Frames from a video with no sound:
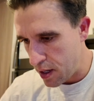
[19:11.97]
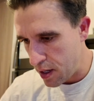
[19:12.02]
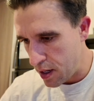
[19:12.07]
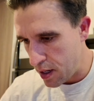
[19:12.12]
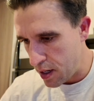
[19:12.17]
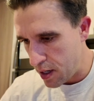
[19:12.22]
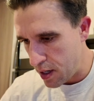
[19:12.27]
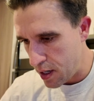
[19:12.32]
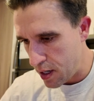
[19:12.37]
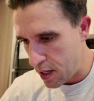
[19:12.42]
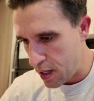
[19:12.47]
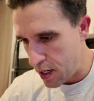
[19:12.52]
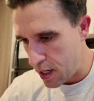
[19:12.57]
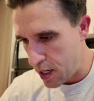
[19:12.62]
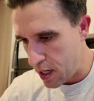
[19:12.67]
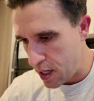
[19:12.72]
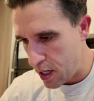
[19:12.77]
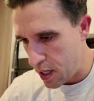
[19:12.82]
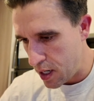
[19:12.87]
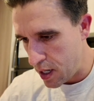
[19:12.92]
That
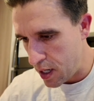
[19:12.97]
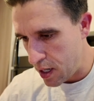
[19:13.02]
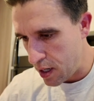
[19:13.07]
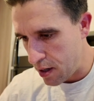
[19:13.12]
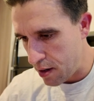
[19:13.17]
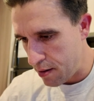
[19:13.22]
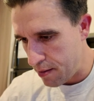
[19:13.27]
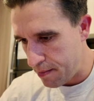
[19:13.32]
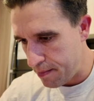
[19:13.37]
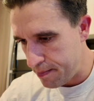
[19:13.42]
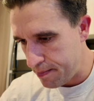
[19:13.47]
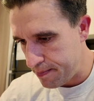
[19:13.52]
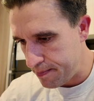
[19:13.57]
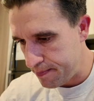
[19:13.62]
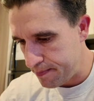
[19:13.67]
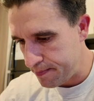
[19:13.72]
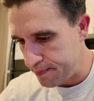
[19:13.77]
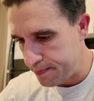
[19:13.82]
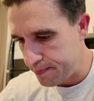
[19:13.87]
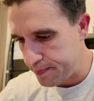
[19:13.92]
replacement inside a
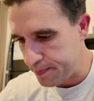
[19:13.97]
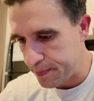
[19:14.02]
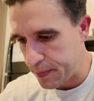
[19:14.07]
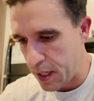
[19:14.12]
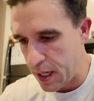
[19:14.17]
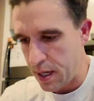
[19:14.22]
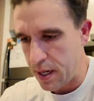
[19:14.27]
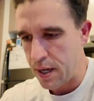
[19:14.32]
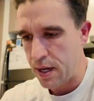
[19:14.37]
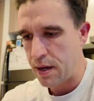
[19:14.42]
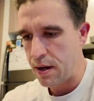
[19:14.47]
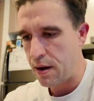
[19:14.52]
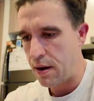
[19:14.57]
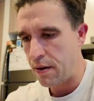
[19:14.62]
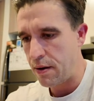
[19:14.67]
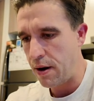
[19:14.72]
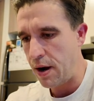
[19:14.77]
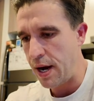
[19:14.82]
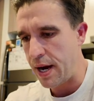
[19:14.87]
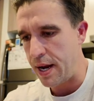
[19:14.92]
house.
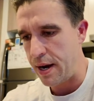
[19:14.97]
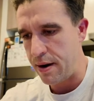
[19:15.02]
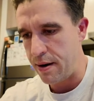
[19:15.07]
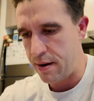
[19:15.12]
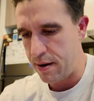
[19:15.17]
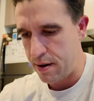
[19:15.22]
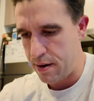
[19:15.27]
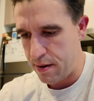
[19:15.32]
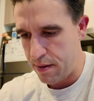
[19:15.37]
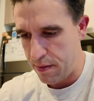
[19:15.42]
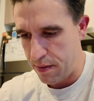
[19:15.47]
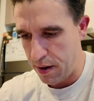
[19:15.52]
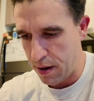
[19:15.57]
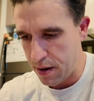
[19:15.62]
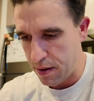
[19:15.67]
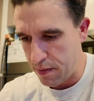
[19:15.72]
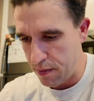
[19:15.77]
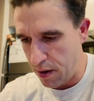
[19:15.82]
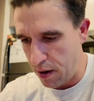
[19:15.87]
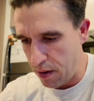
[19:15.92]
All right.
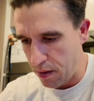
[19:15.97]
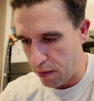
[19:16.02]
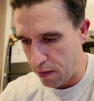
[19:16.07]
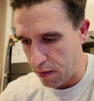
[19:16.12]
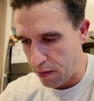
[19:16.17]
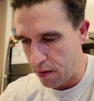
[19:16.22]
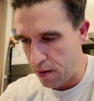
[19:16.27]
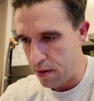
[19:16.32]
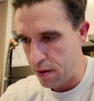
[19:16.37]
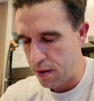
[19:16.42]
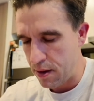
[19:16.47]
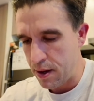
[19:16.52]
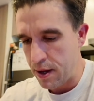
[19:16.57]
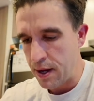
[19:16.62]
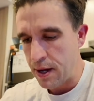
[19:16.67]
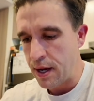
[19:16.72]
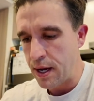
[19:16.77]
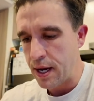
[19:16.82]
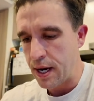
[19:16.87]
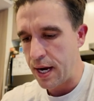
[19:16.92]
Rock and roll.
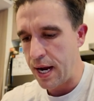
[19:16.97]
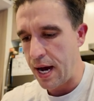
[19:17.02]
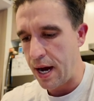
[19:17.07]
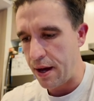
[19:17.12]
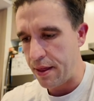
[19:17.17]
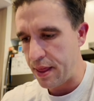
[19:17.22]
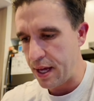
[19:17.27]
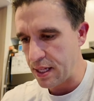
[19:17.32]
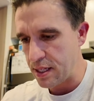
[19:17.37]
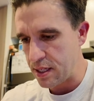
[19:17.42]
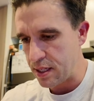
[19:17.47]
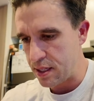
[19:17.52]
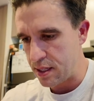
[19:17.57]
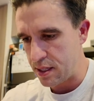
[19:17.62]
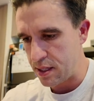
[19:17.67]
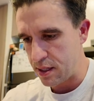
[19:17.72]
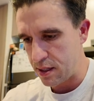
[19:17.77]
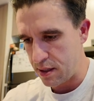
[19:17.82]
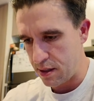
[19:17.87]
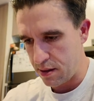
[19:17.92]
Now
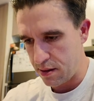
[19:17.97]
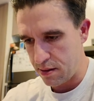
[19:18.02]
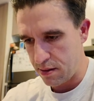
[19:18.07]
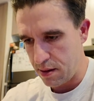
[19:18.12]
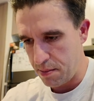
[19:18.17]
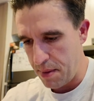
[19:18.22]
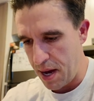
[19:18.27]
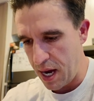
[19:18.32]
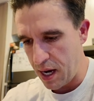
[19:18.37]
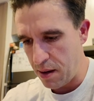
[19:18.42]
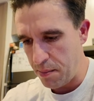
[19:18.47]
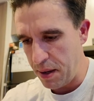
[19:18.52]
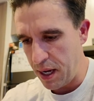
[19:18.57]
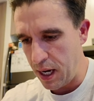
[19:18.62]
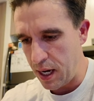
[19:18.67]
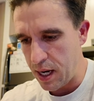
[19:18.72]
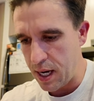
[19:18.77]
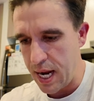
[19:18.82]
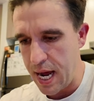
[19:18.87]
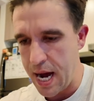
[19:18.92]
that's the main
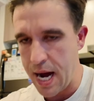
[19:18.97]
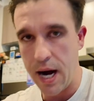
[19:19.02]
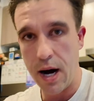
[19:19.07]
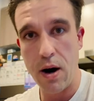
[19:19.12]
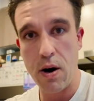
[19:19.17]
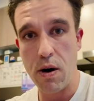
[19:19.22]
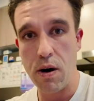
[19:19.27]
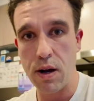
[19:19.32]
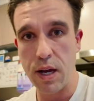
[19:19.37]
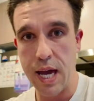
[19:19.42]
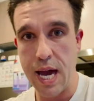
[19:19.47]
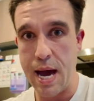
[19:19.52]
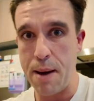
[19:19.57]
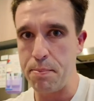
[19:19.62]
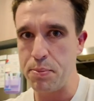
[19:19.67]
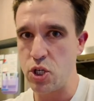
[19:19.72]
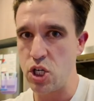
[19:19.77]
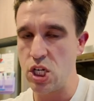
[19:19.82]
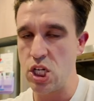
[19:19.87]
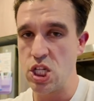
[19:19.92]
bit. Now
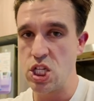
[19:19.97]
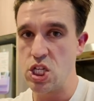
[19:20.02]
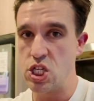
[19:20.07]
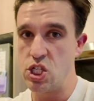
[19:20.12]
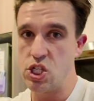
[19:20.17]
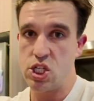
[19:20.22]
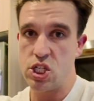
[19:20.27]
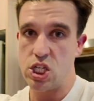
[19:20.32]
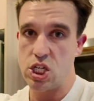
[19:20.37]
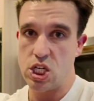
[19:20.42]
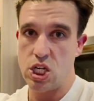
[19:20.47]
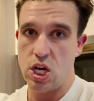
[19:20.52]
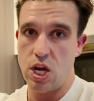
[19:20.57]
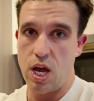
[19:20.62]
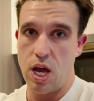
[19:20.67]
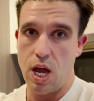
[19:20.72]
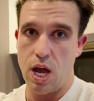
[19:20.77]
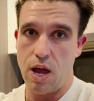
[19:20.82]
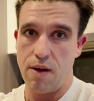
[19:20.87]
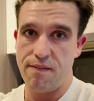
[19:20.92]
captions.
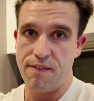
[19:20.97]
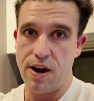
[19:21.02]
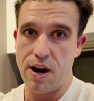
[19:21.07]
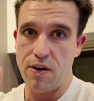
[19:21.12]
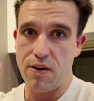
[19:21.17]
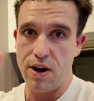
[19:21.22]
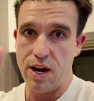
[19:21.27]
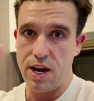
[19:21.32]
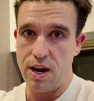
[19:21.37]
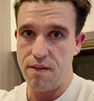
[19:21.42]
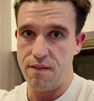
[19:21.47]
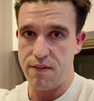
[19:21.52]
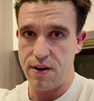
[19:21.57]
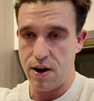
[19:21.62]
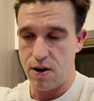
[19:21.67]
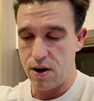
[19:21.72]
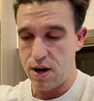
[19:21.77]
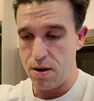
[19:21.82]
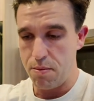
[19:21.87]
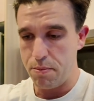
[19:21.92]
Very,
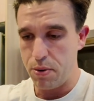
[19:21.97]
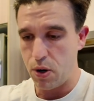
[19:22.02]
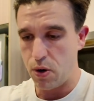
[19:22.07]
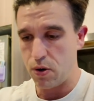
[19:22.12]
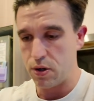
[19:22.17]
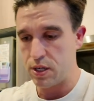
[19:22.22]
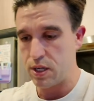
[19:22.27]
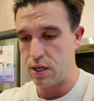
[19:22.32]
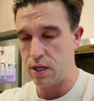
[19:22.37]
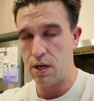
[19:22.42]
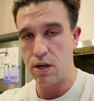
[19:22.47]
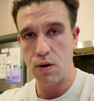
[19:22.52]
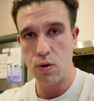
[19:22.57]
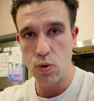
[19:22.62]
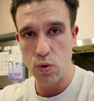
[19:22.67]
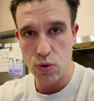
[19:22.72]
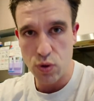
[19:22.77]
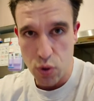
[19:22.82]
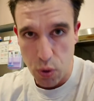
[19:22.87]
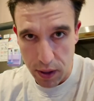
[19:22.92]
very important.
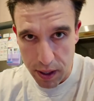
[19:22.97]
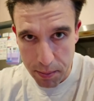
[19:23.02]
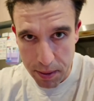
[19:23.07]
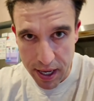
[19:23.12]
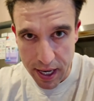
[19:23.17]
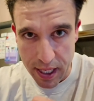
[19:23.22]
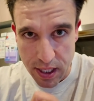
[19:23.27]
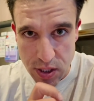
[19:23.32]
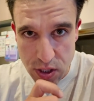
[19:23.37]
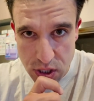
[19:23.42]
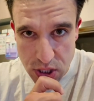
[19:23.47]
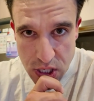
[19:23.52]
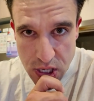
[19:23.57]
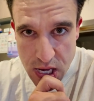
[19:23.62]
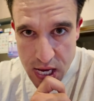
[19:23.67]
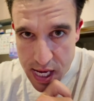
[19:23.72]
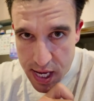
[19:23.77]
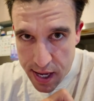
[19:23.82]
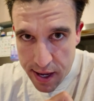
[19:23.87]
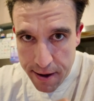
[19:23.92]
Oh, 20 minutes.
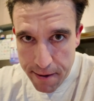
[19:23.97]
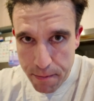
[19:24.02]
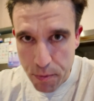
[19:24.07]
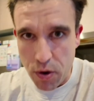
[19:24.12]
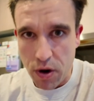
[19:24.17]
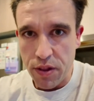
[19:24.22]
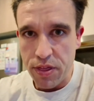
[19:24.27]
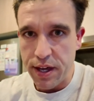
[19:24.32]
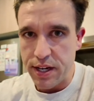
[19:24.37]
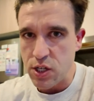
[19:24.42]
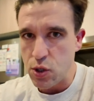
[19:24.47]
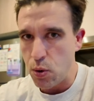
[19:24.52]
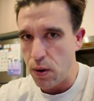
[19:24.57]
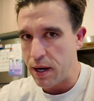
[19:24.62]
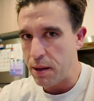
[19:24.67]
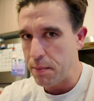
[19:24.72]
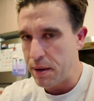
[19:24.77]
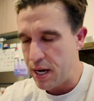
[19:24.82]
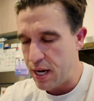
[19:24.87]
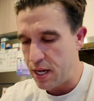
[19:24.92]
We're on the
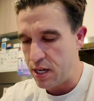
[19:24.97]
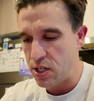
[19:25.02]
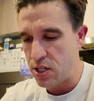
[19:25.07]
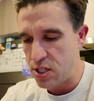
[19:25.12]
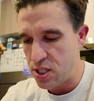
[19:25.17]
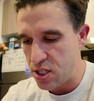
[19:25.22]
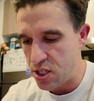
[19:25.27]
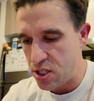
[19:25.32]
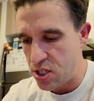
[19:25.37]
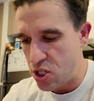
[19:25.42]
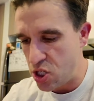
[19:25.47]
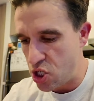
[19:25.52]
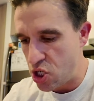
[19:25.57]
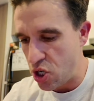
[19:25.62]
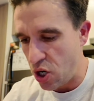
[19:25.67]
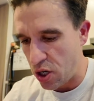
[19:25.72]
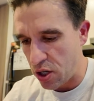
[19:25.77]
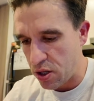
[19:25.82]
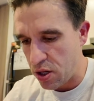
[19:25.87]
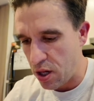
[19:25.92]
20-minute
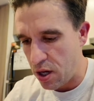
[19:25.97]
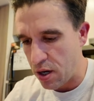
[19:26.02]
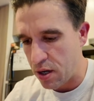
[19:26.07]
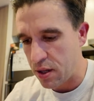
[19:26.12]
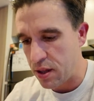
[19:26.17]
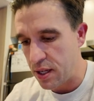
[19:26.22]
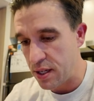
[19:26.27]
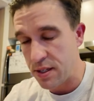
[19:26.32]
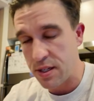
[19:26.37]
shot clock.